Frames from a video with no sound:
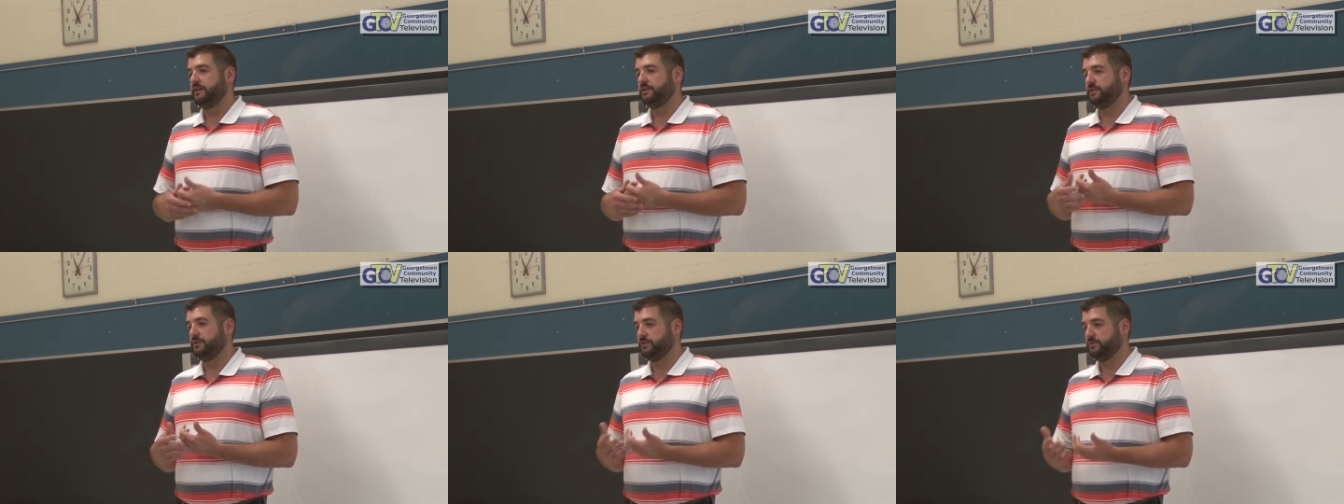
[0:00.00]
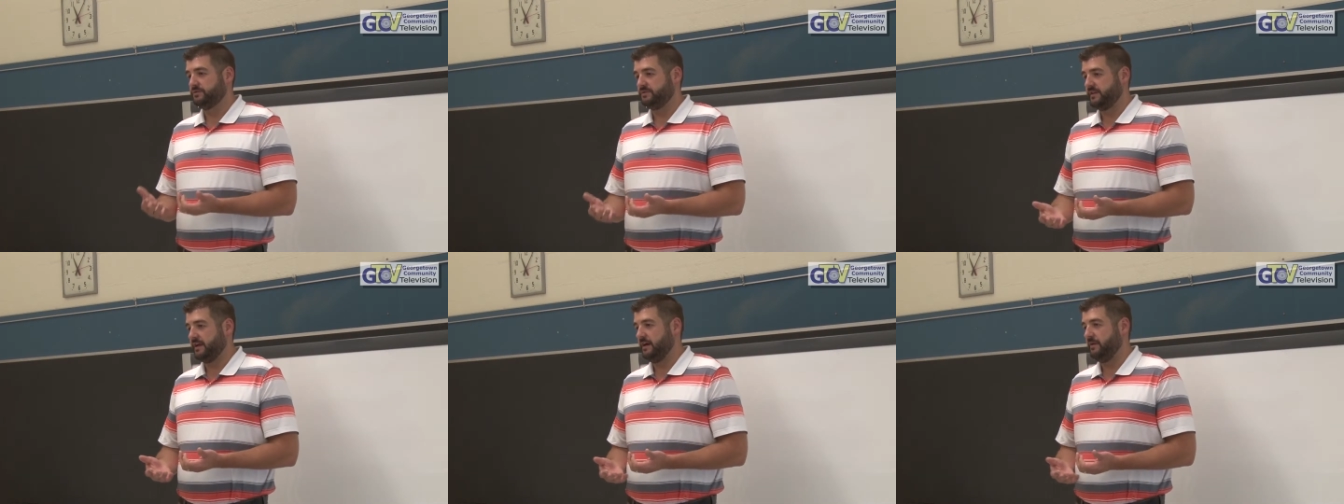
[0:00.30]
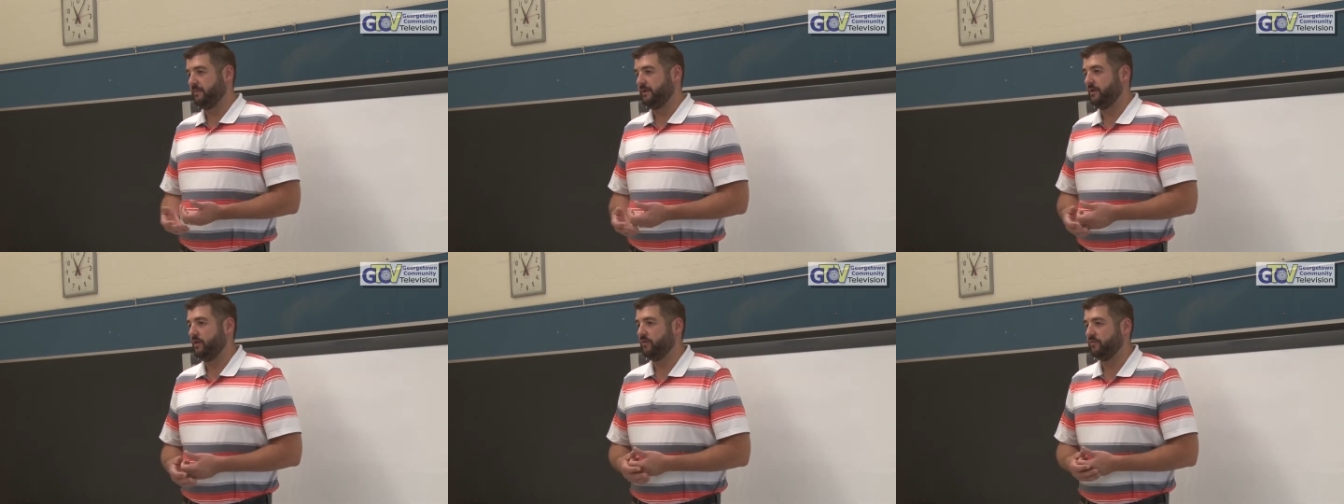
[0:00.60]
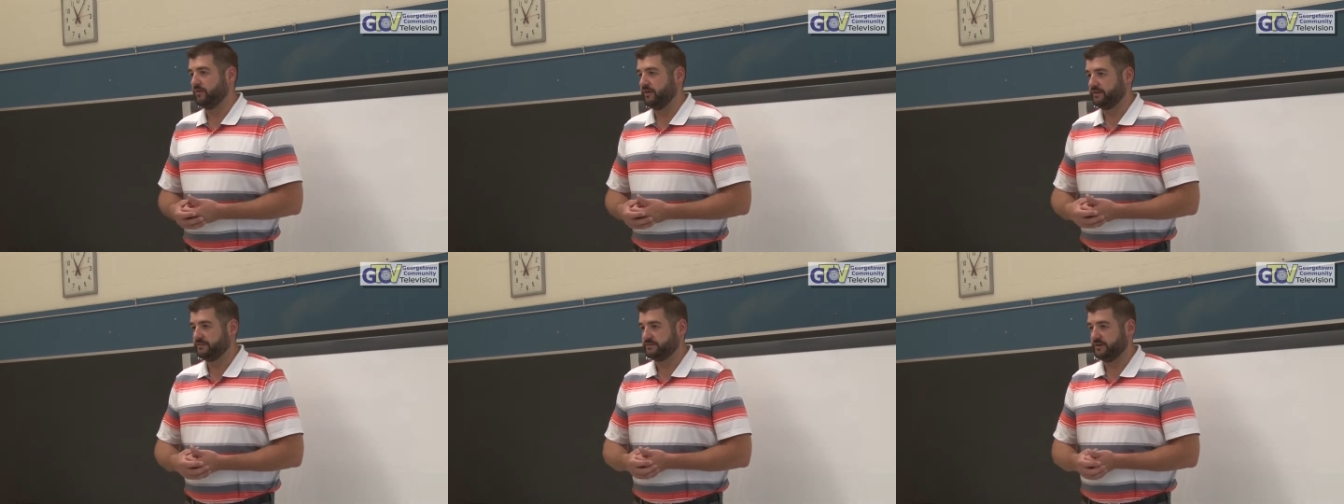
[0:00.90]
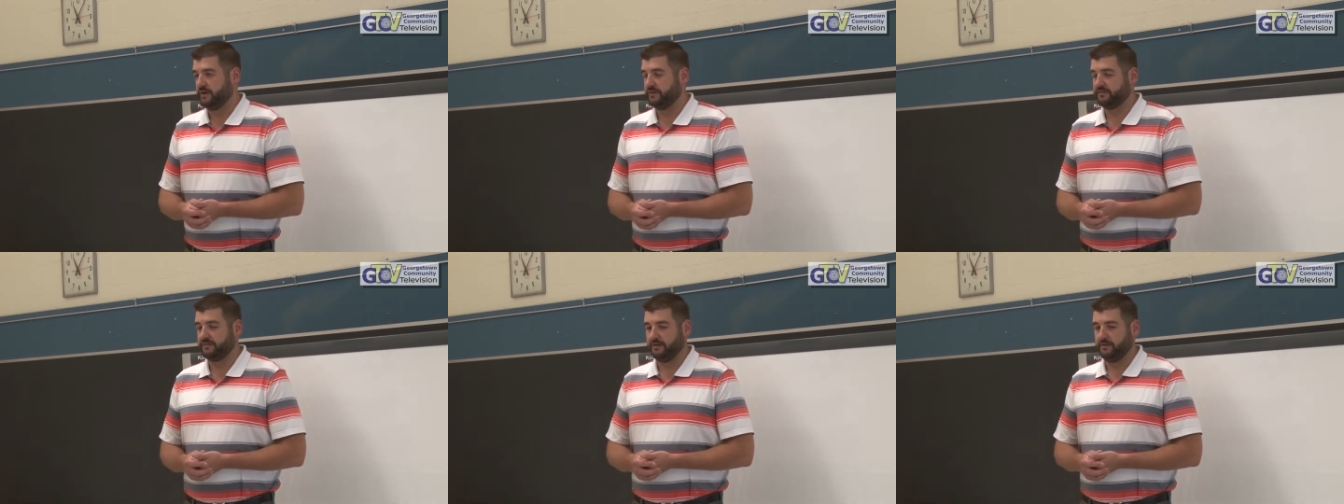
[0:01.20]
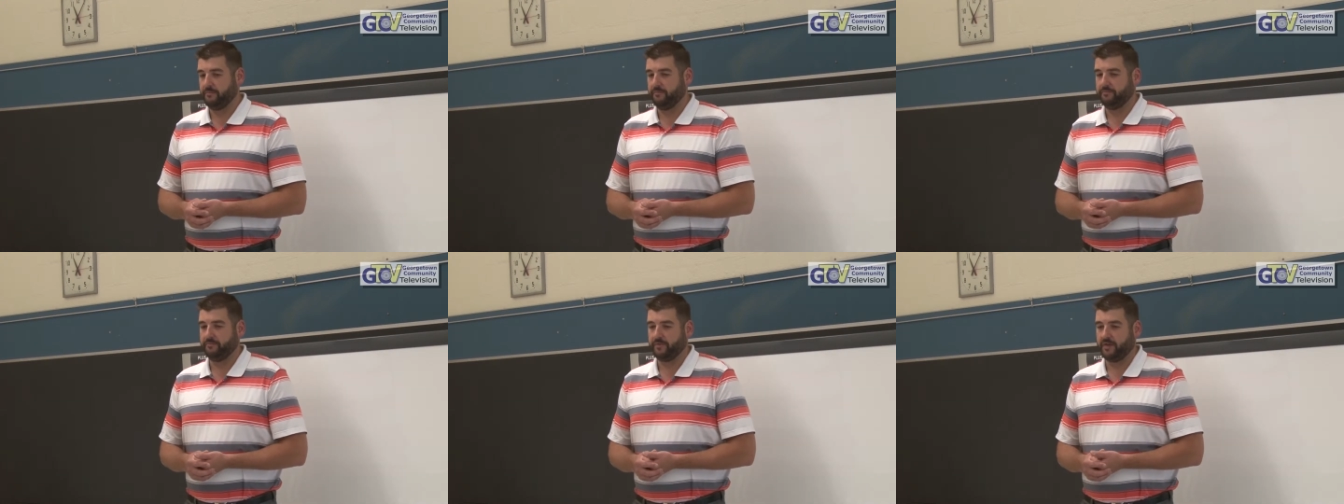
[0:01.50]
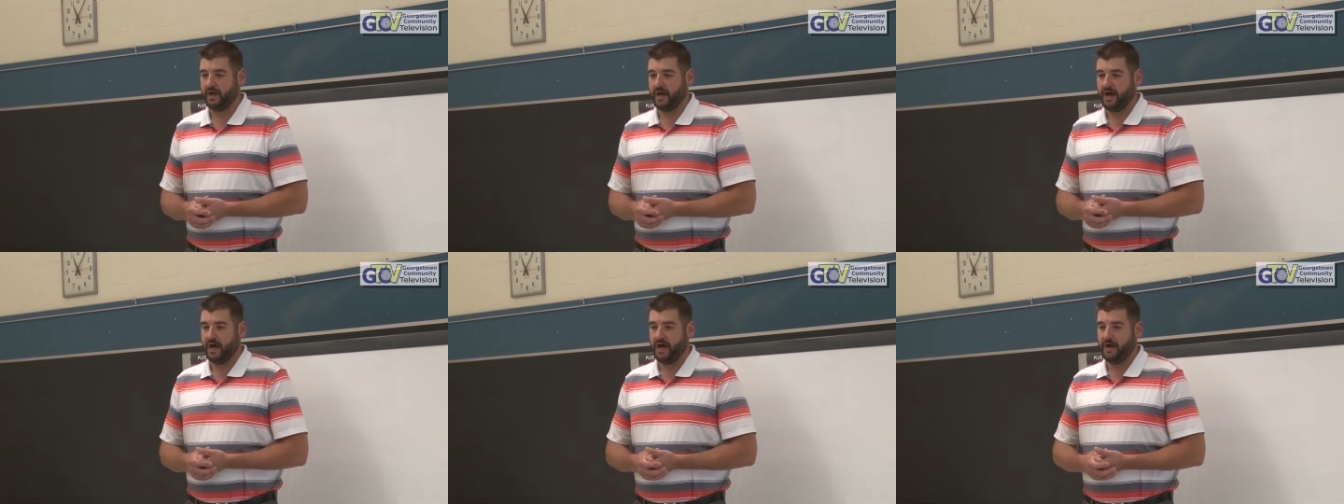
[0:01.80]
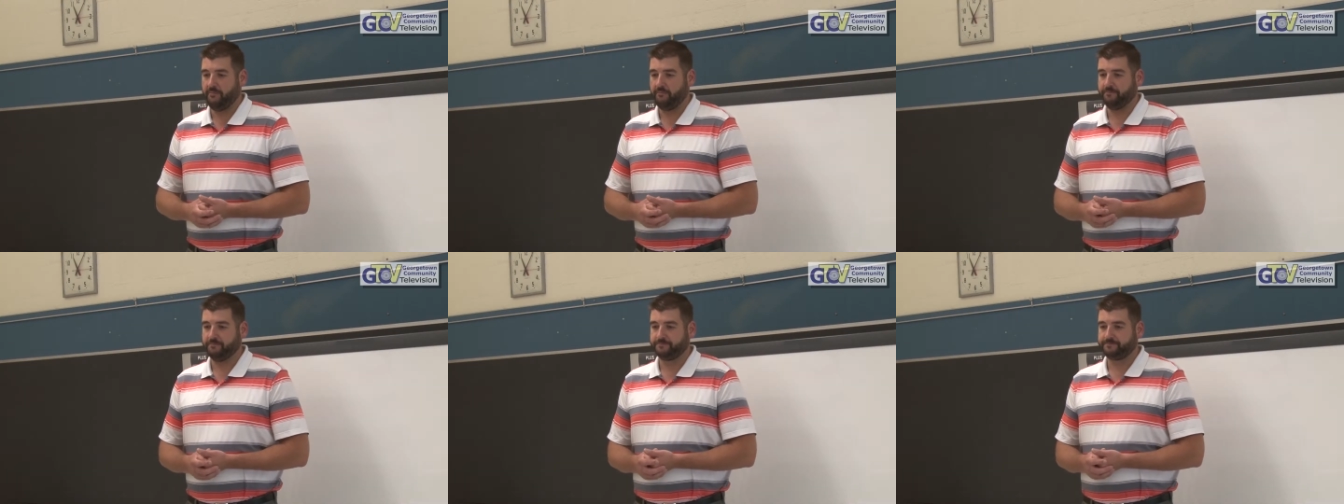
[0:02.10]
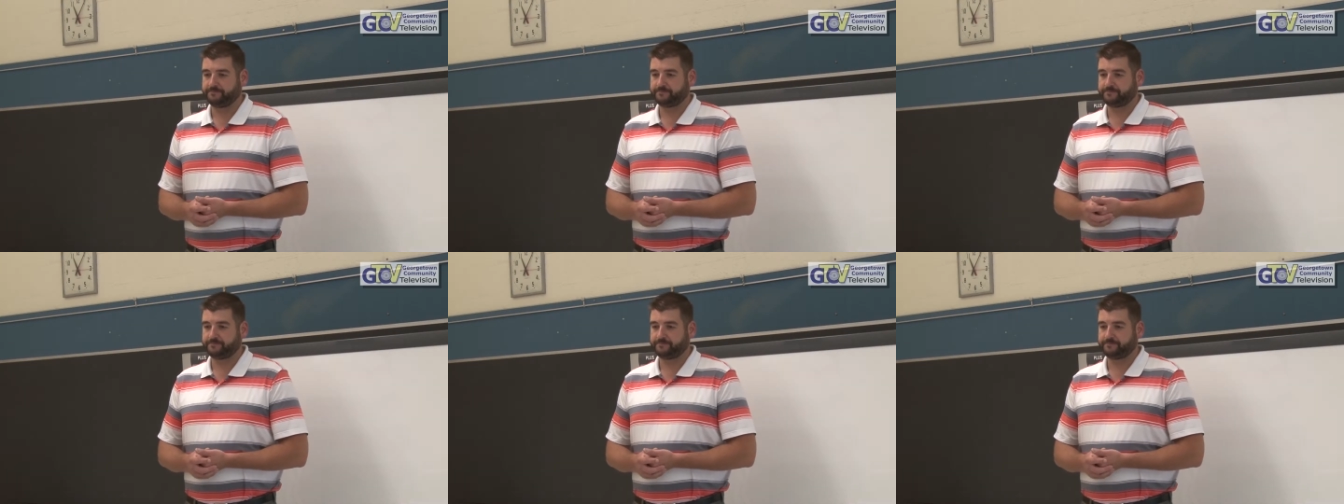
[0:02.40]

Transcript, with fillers: use them and overexert them. Um,